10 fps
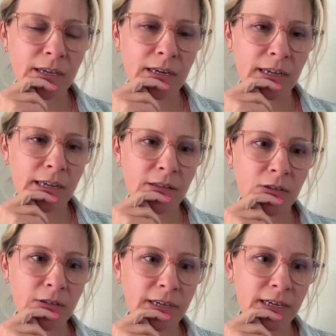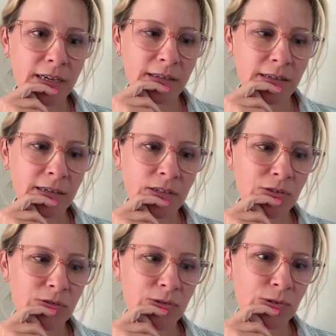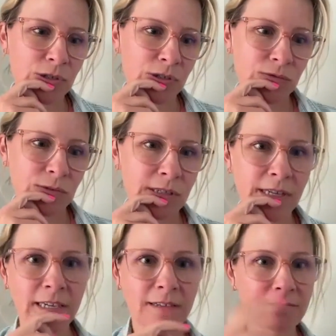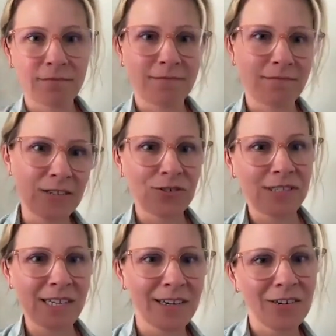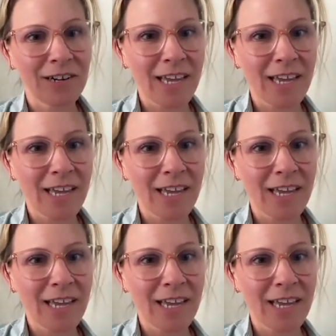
And it can look like an adult who's just really interested in your